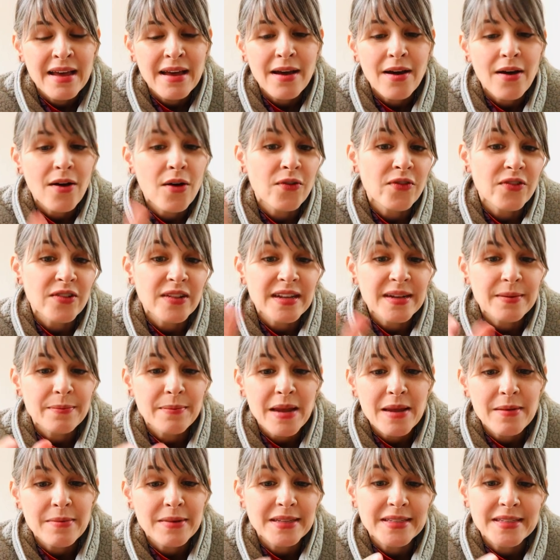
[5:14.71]
hopefully
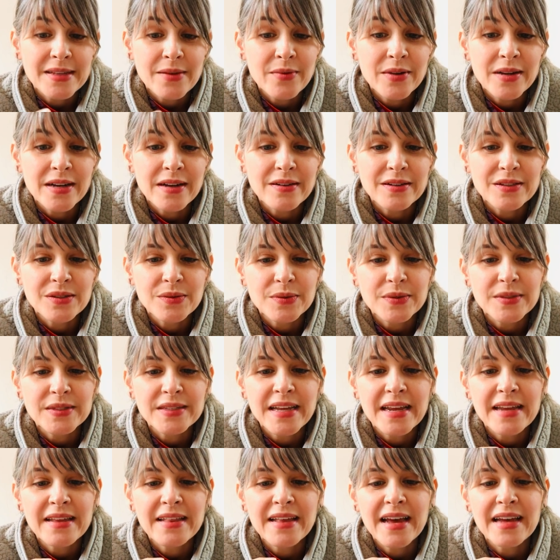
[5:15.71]
maybe someone else will
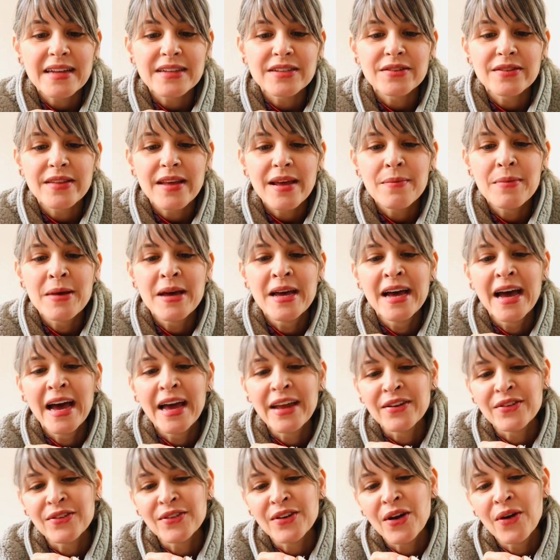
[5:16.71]
say that to them. I
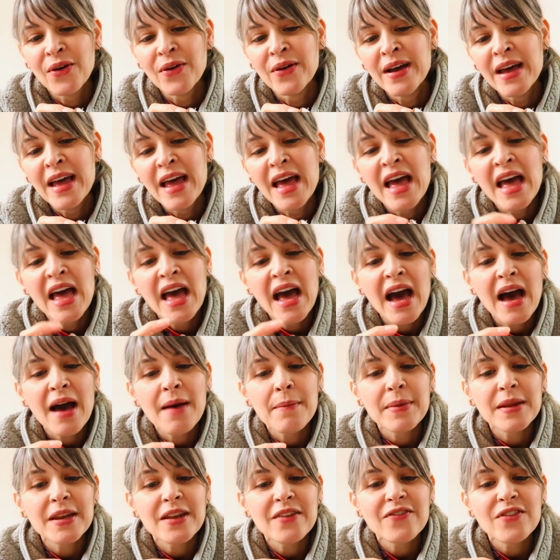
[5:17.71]
don't know.
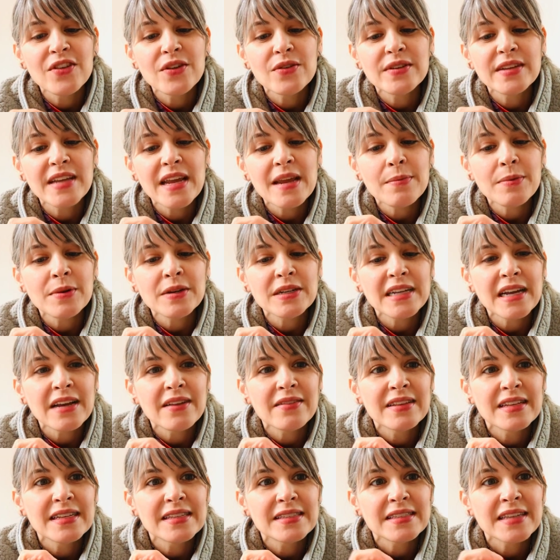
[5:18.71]
But if you taper down
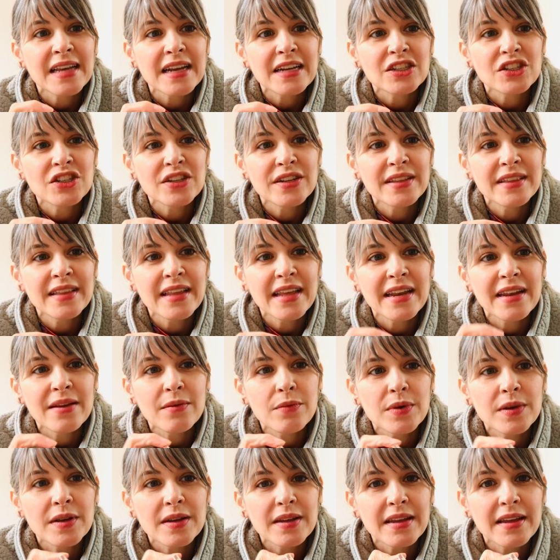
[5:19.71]
this section, then it
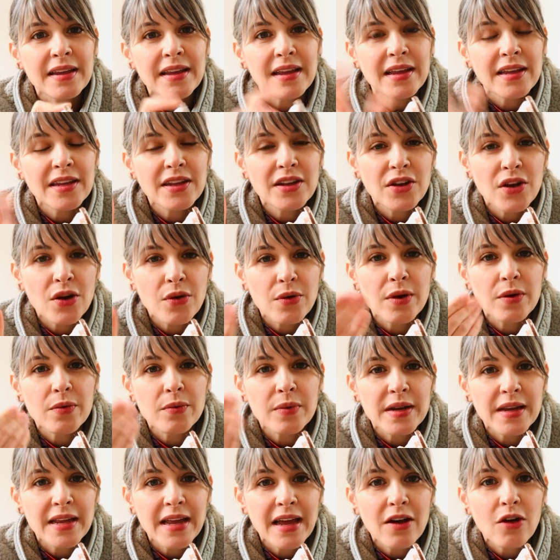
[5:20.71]

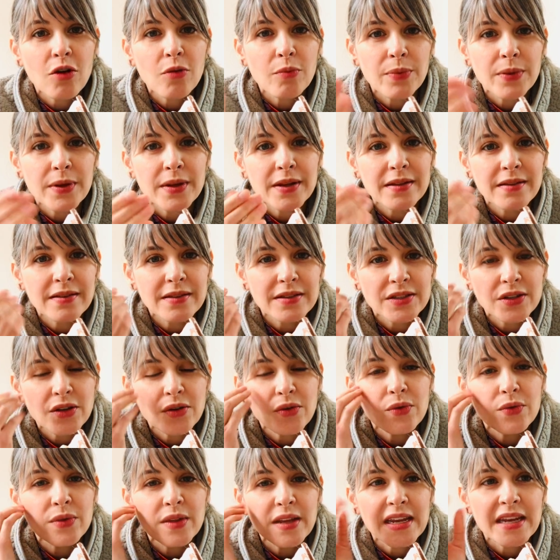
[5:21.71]
would help
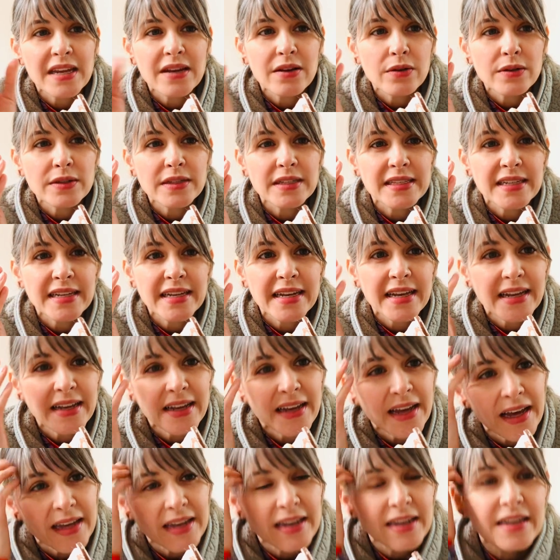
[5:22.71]
so the heel doesn't get
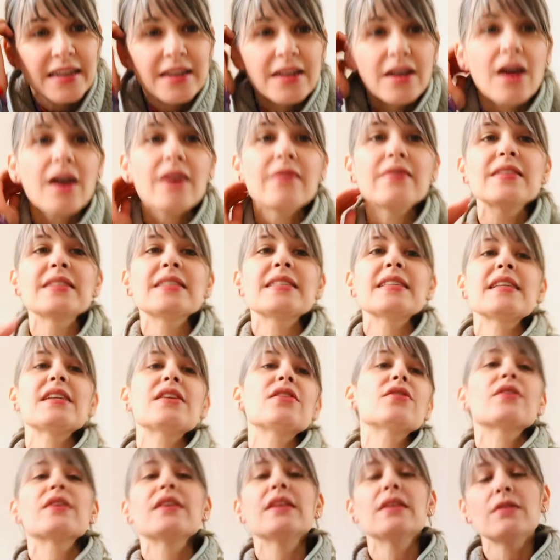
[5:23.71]
cut in. And obviously
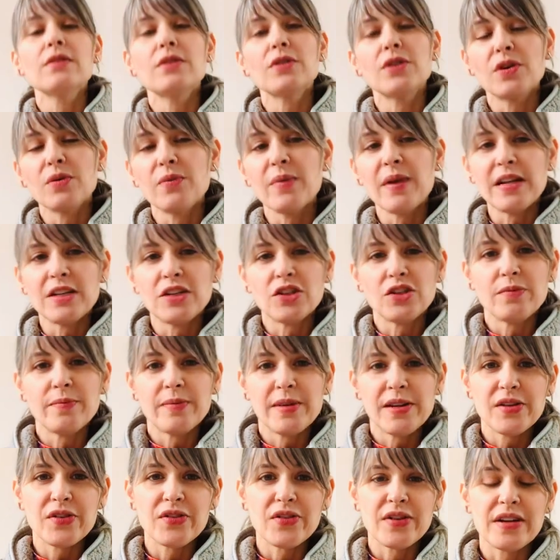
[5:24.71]
your weight should
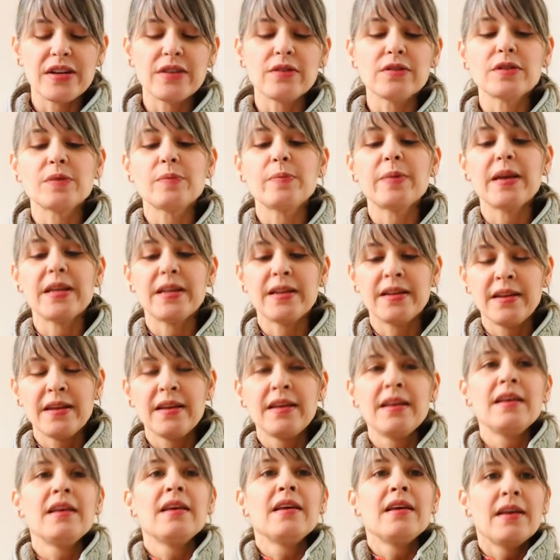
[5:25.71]
be in your heels, but
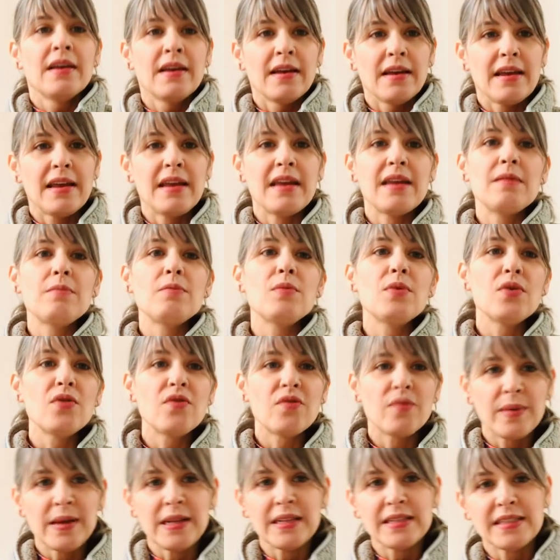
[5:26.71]
in
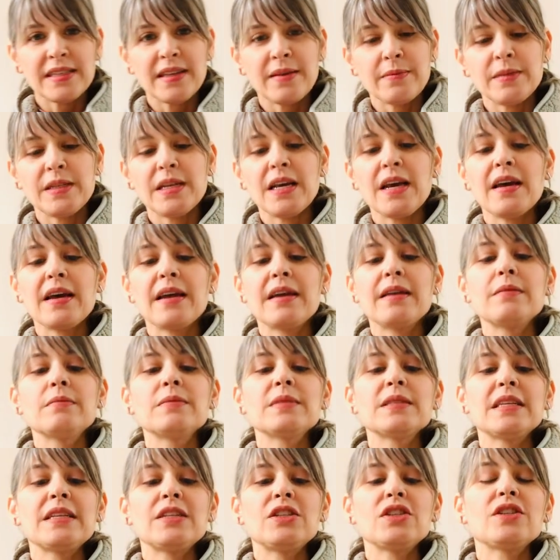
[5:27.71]
movement
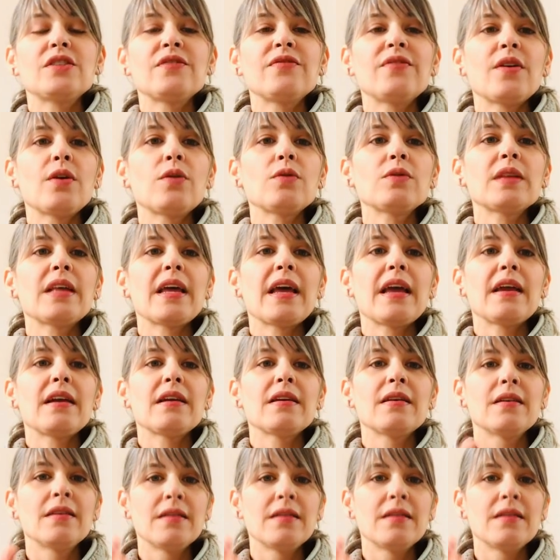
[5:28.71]
sometimes it just felt like